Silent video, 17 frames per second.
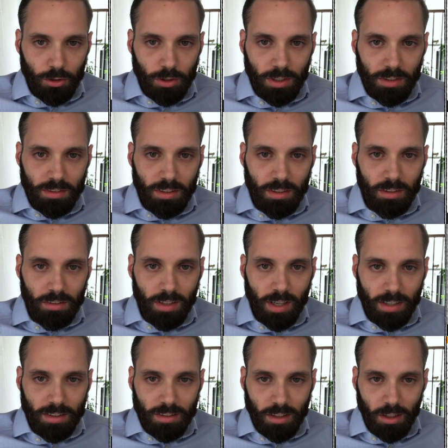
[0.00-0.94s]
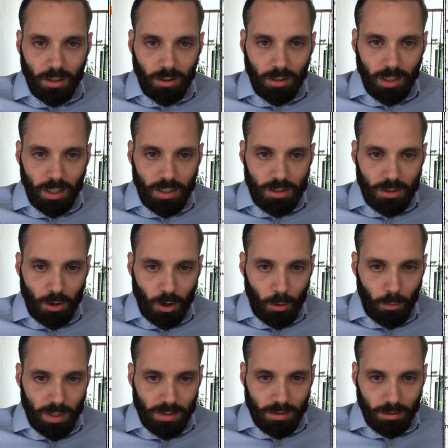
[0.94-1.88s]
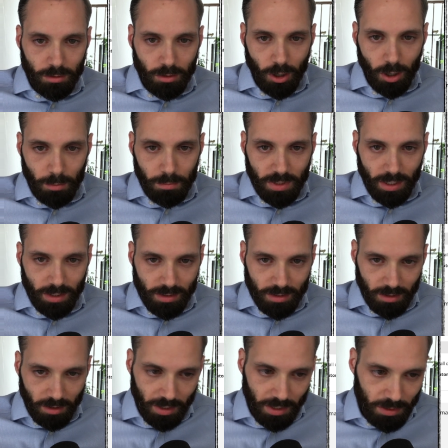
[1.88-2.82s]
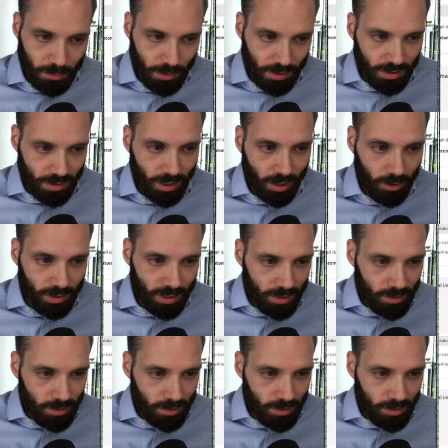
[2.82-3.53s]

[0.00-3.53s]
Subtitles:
can see the tax calculation always on top, that's nice, we'll see how that